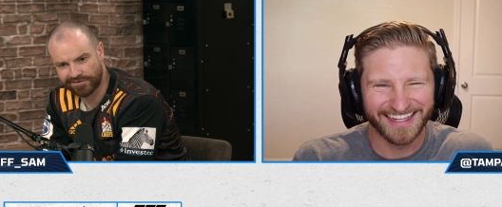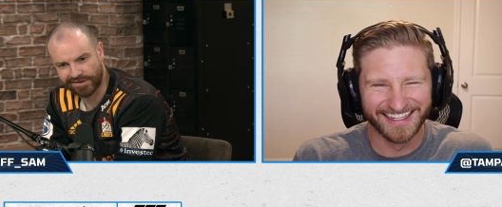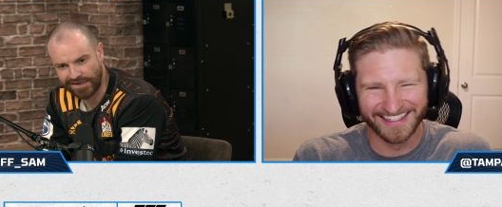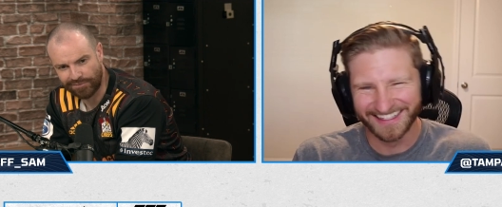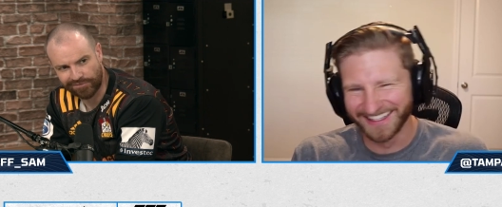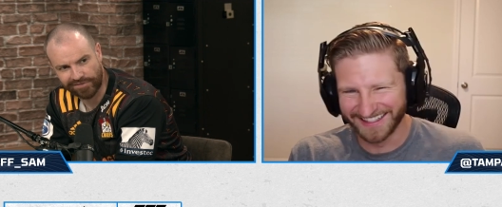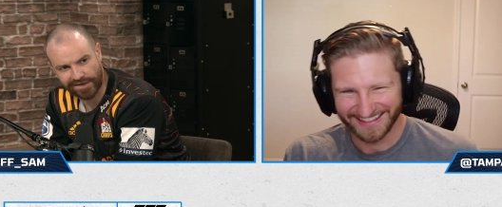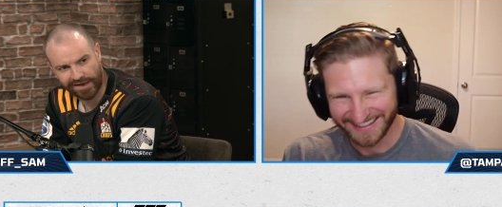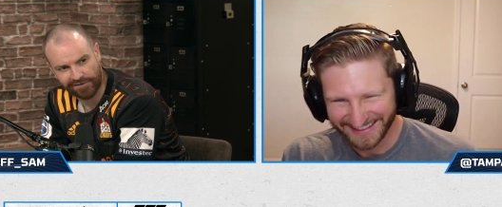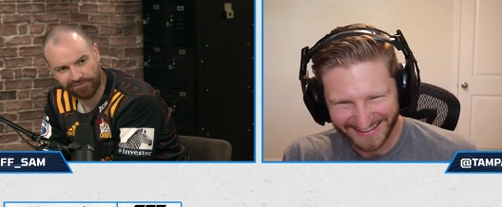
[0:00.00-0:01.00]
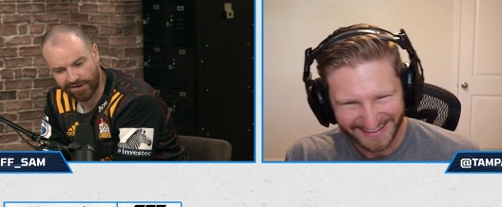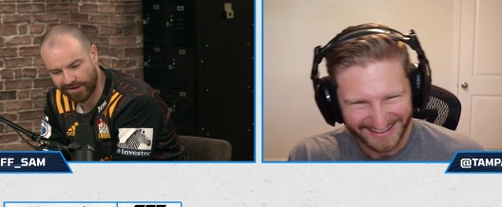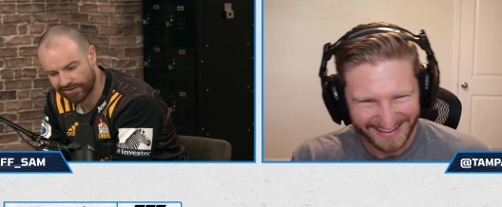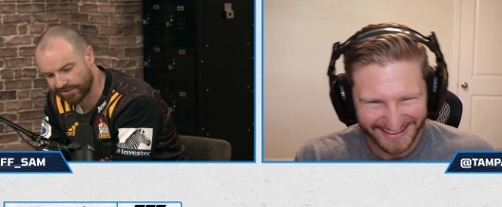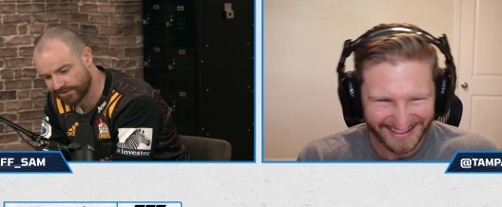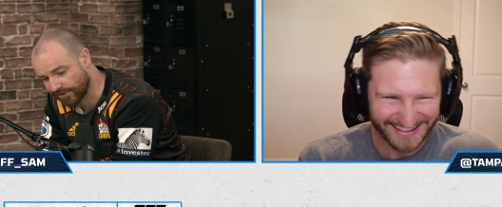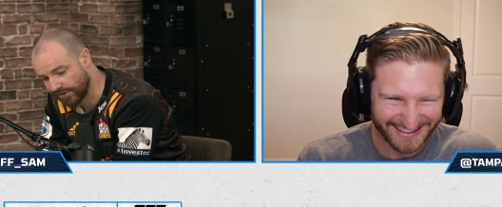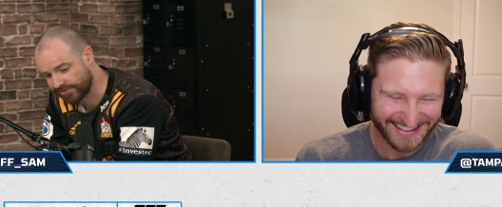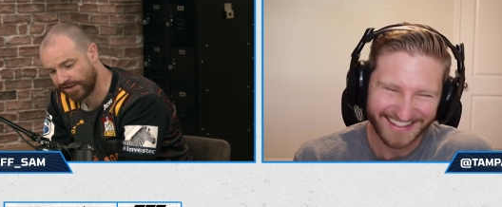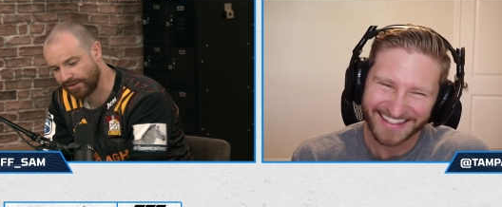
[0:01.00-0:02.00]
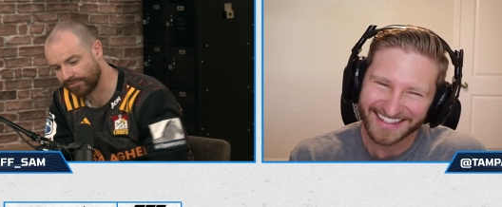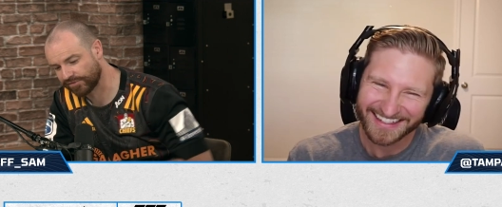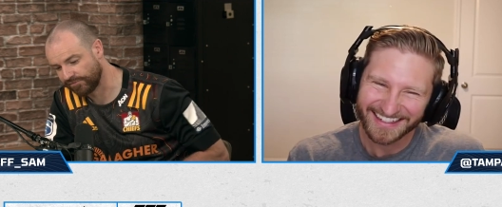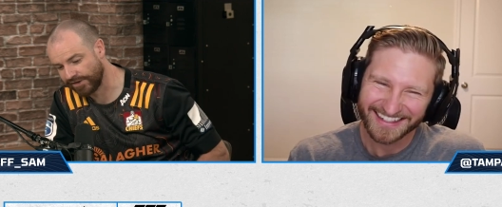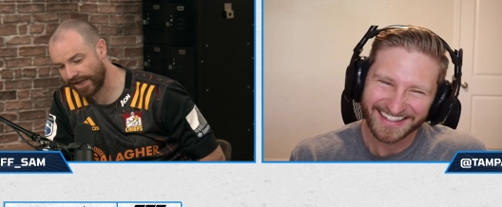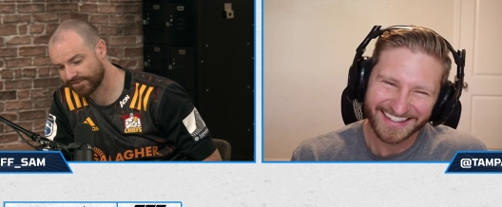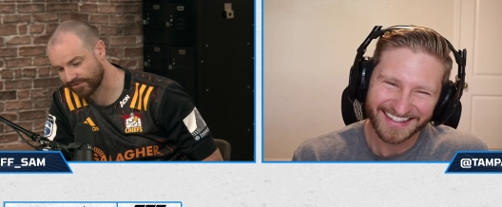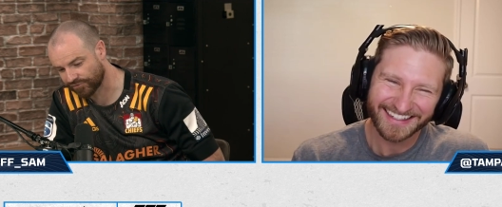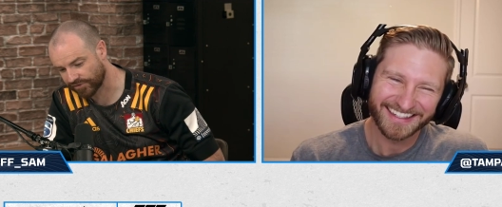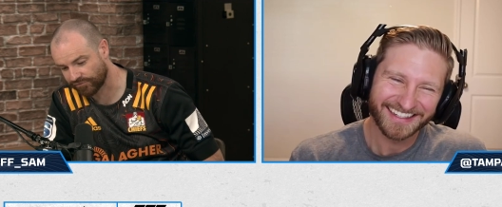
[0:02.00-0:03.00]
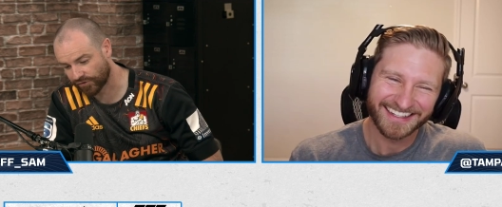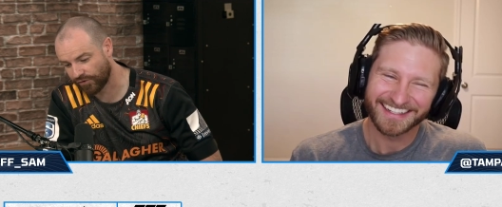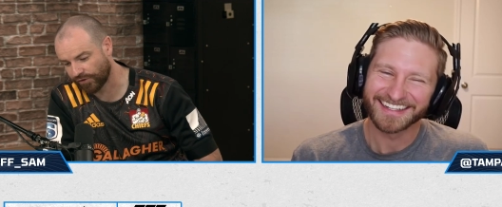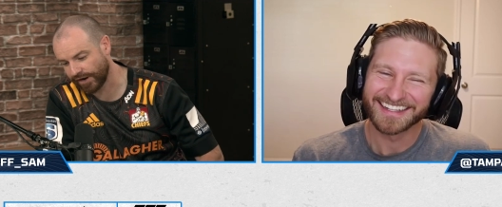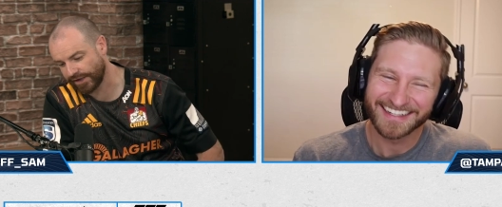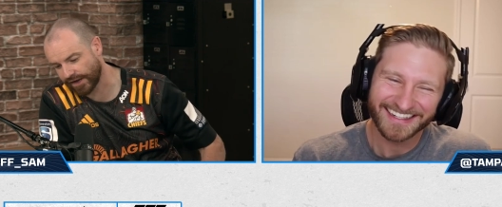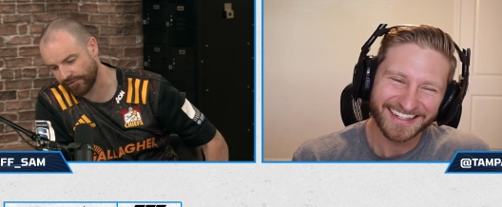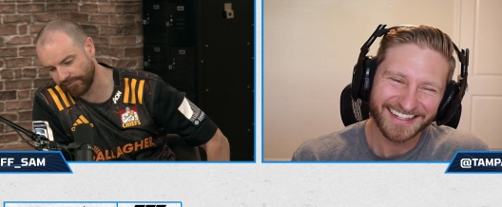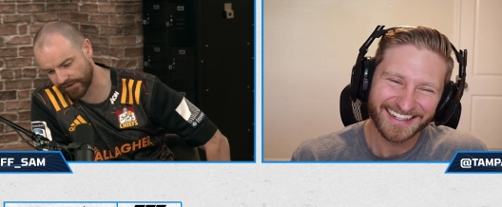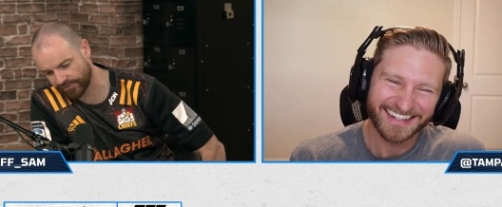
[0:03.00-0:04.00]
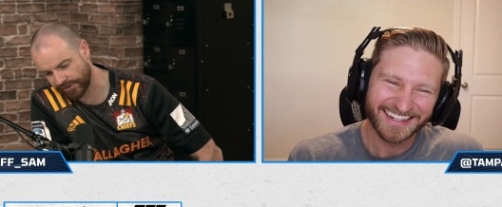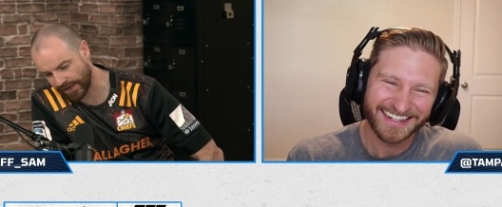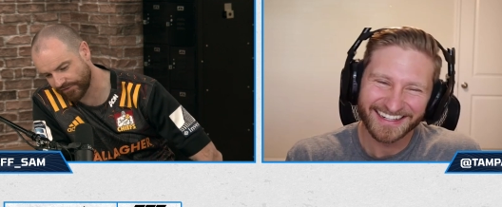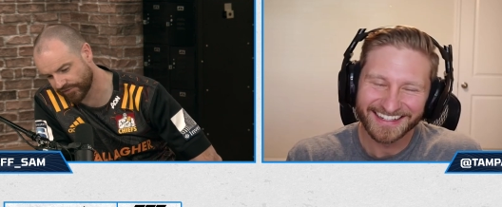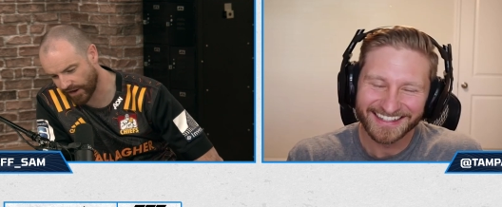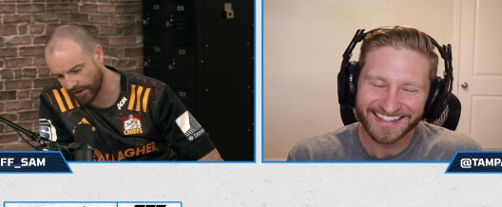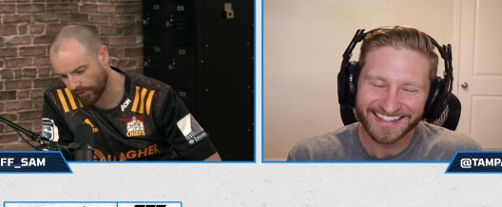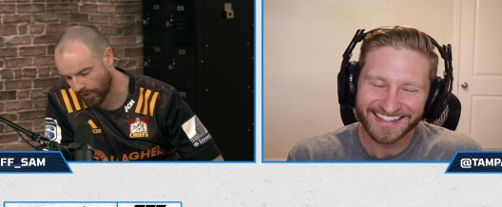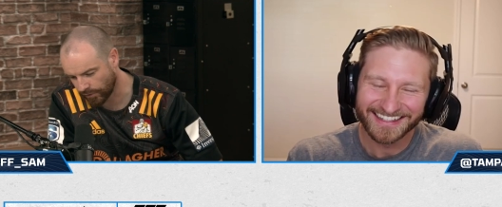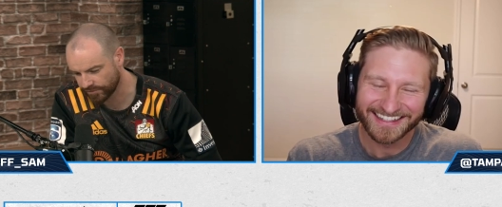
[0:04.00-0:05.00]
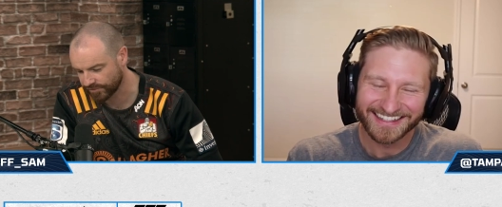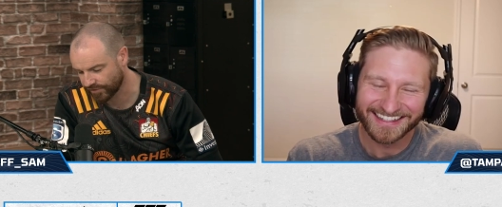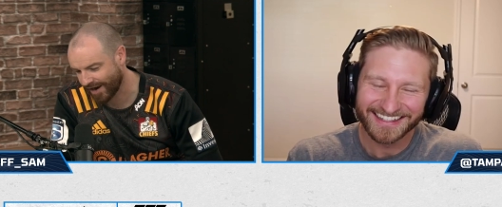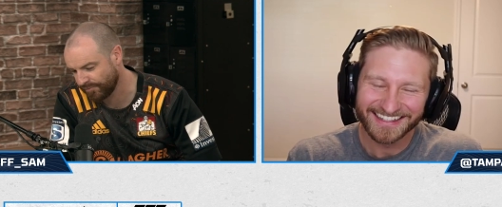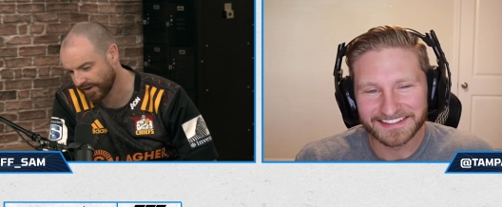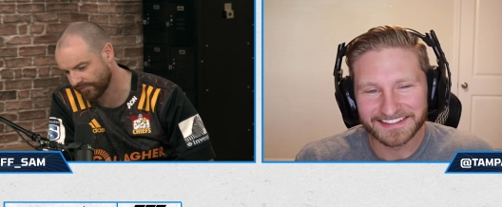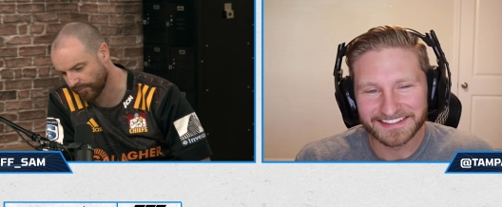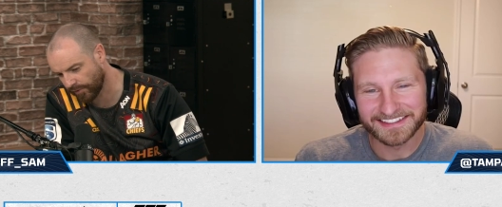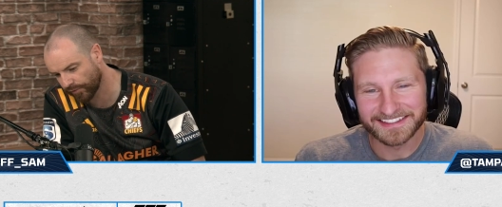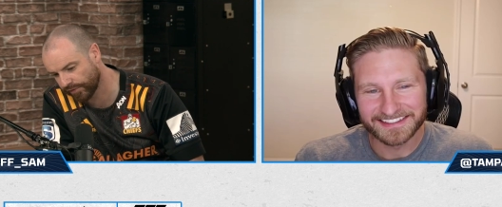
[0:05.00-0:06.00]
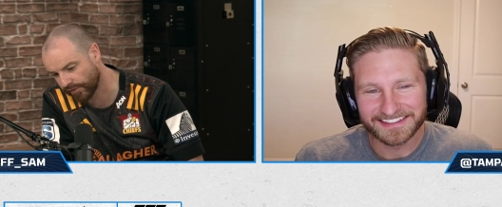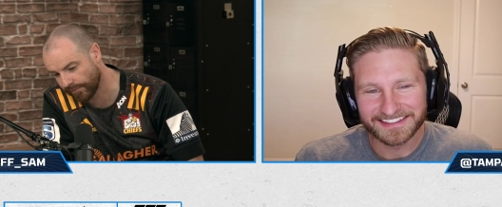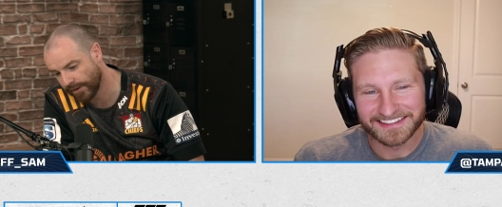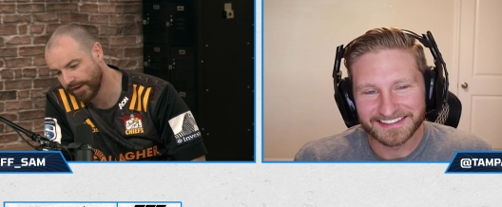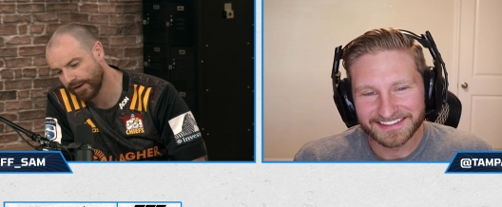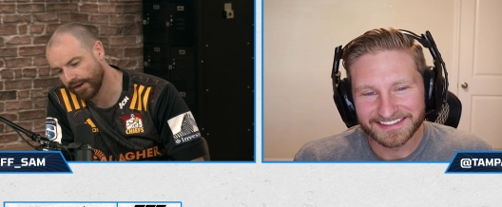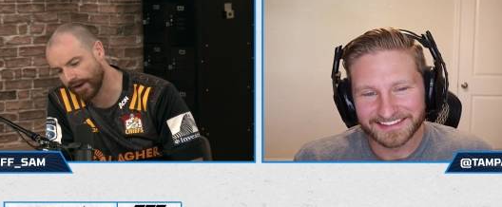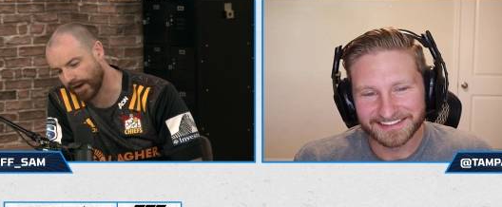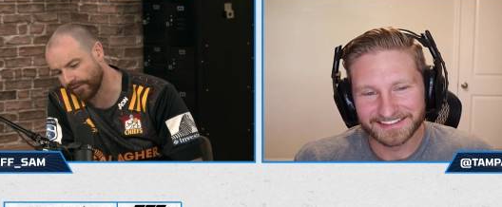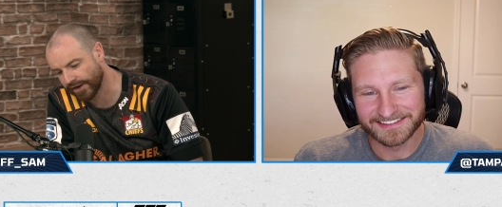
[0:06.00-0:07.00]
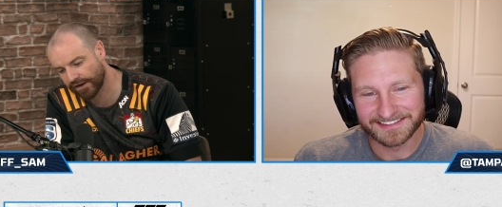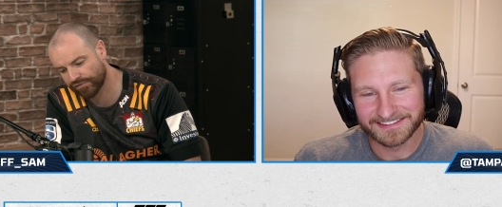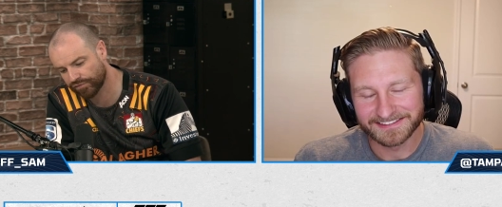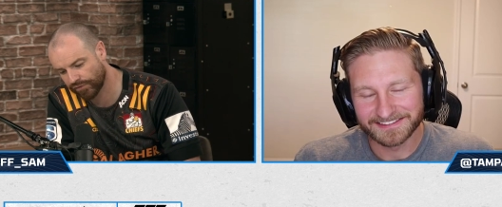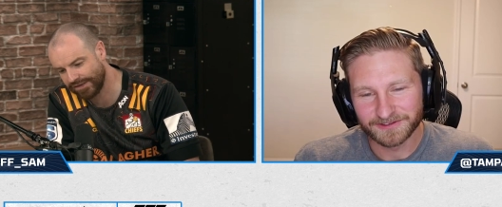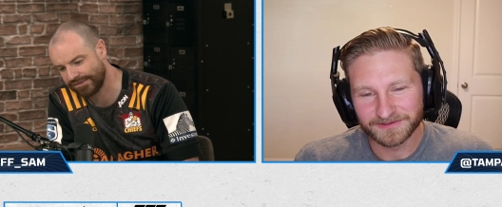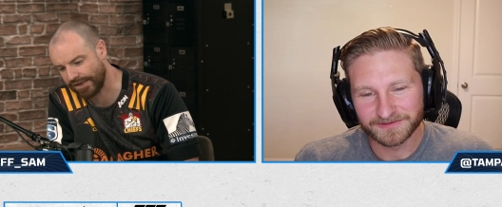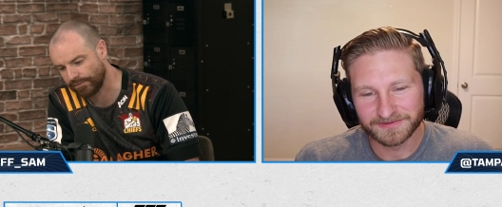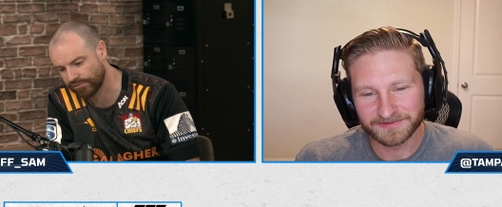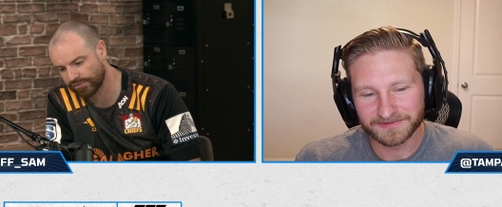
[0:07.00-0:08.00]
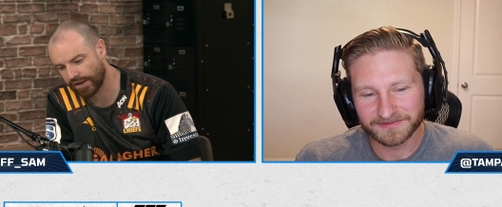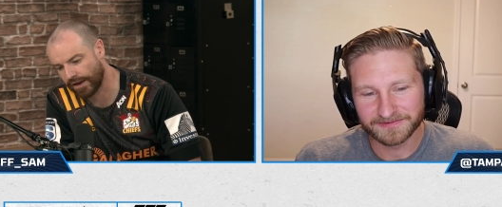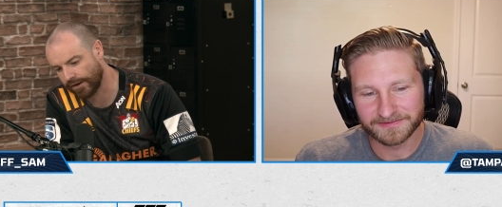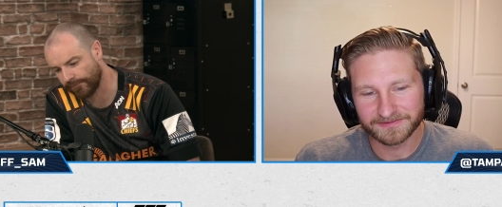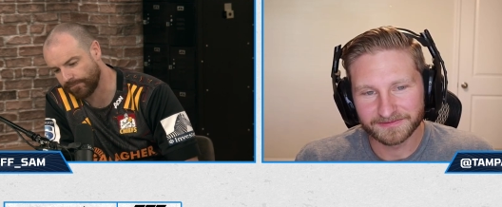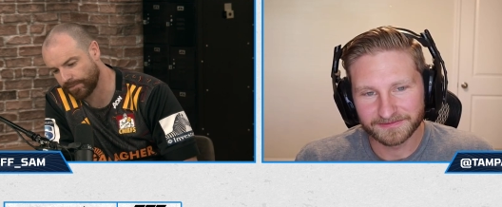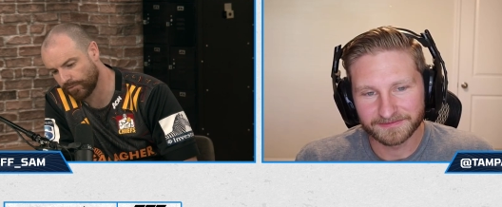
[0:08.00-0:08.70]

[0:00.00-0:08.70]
Speaker 1: teams in the NFL. The, the, only teams that have yet to re- record any kind of victory, and Chicago owns the draft pick for both of them. Uh, the next three teams, um,